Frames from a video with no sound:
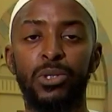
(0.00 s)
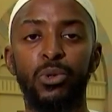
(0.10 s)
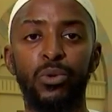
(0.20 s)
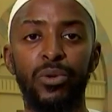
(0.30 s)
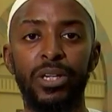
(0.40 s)

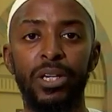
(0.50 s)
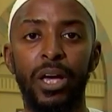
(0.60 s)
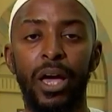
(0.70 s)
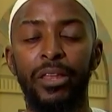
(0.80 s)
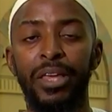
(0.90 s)
story
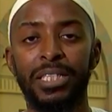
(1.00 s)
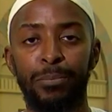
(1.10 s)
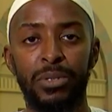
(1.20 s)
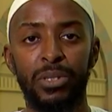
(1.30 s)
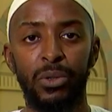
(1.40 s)
next
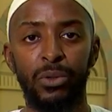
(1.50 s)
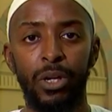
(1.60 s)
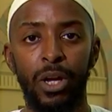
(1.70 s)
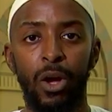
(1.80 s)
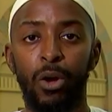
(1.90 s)
episode,
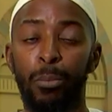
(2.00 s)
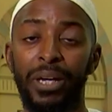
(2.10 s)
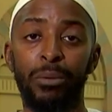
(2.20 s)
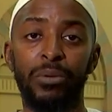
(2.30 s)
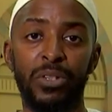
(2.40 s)

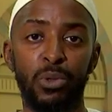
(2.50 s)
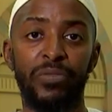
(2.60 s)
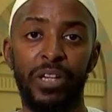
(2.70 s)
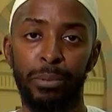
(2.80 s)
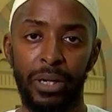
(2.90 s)
beginning with the story
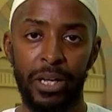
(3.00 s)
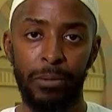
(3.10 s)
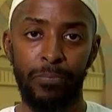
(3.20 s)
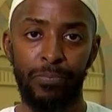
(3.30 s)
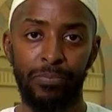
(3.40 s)
of
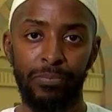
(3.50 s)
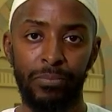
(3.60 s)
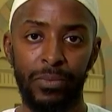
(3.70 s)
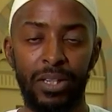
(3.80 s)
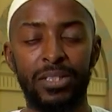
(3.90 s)
Ibrahim.
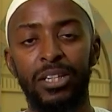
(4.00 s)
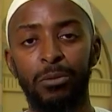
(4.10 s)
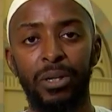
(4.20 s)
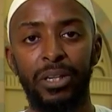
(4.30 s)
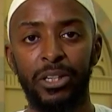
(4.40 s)

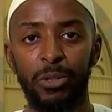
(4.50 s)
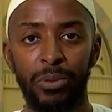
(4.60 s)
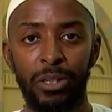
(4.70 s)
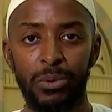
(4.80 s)
Assalamu alaikum wa